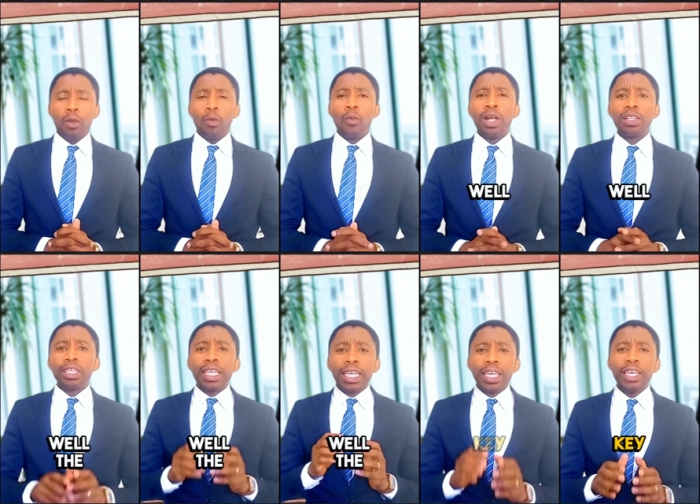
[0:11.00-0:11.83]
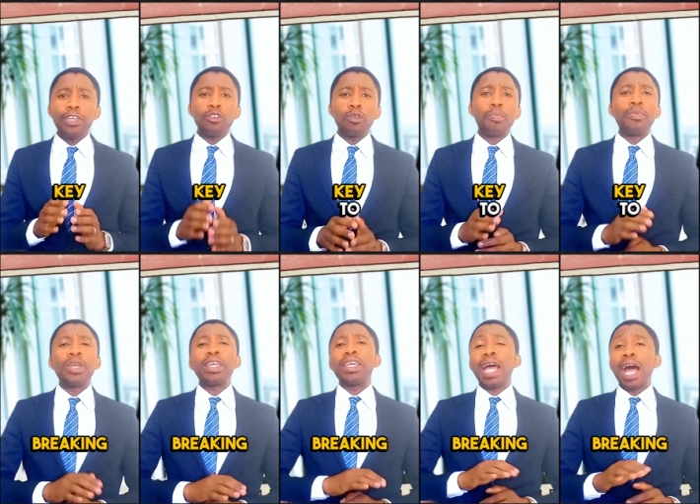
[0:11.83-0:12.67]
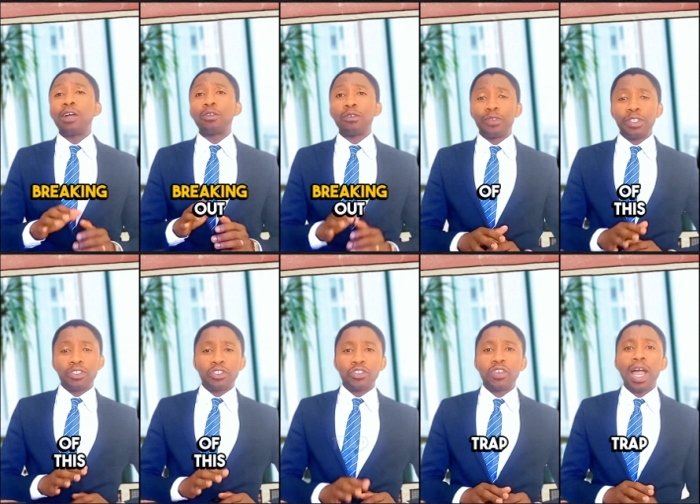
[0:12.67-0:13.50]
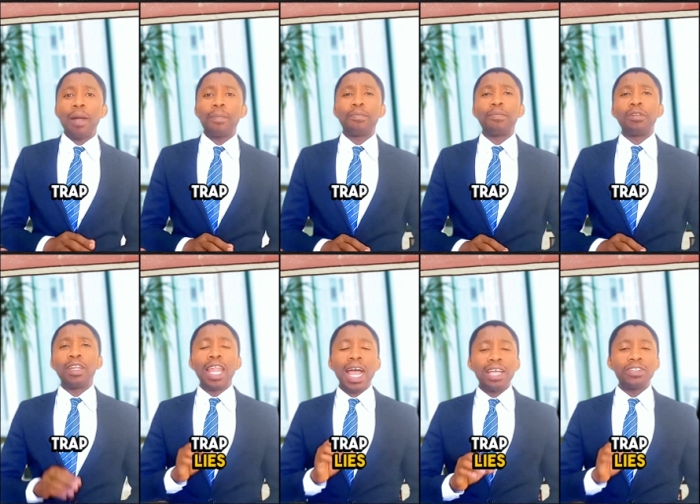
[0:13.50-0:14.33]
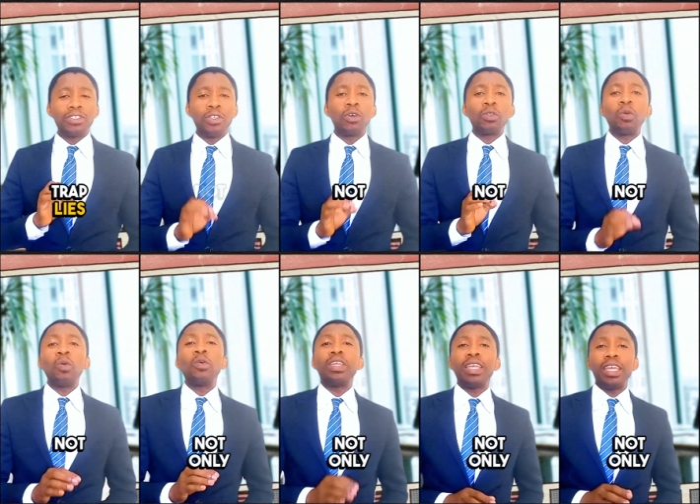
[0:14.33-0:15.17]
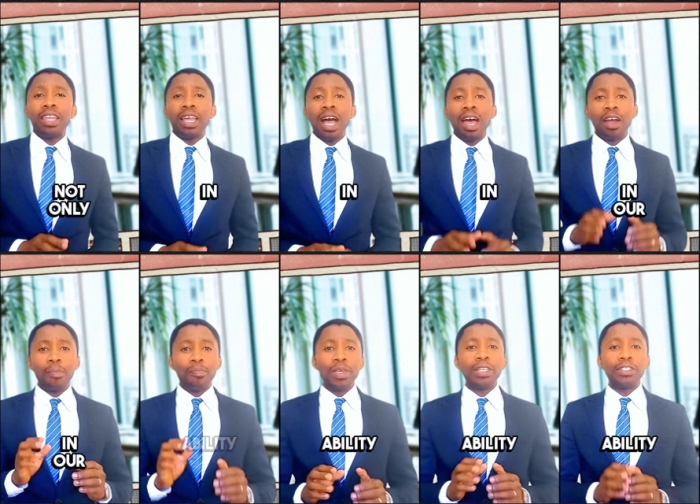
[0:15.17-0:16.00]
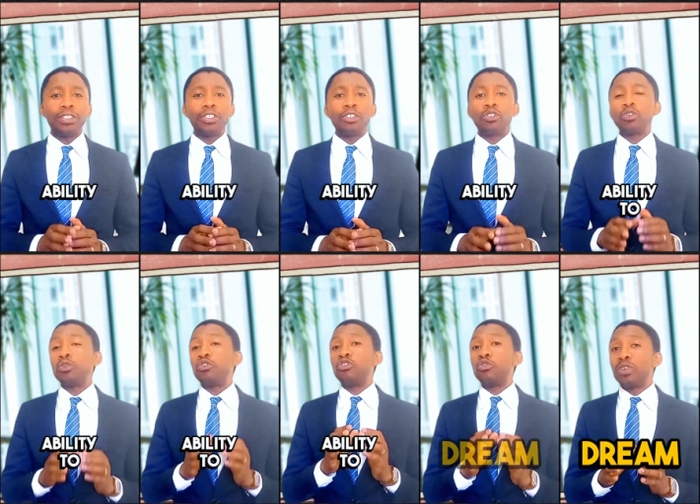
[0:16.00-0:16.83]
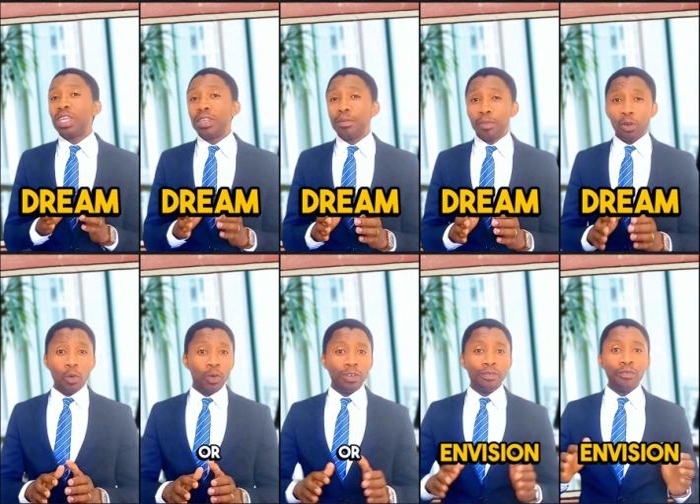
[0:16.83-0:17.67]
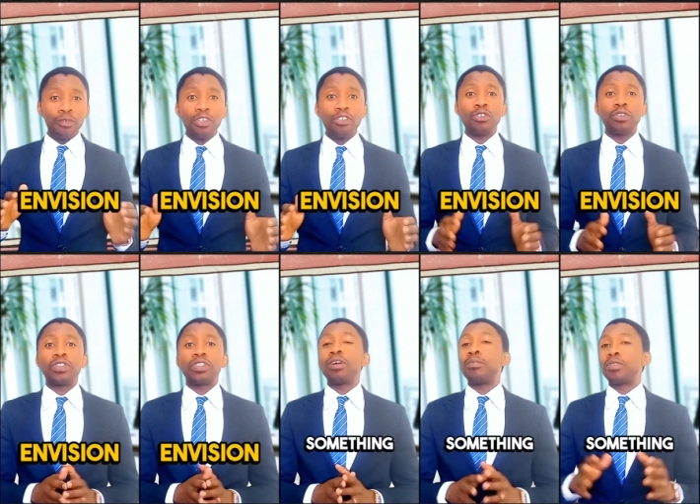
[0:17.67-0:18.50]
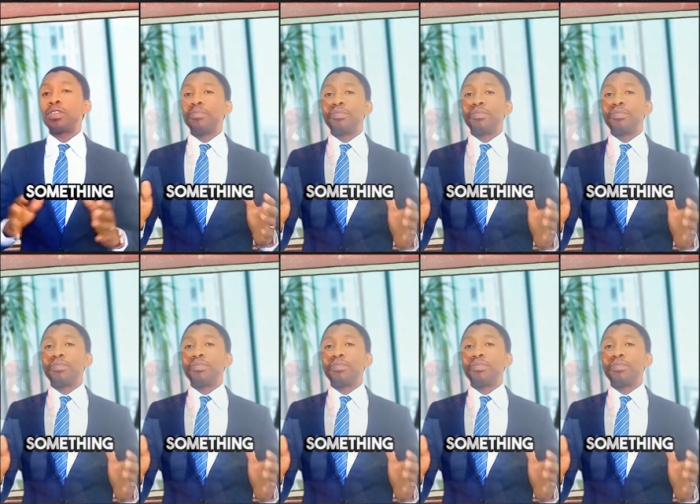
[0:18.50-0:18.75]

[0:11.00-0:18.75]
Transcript: Well, the key to breaking out of this trap lies not only in our ability to dream or envision something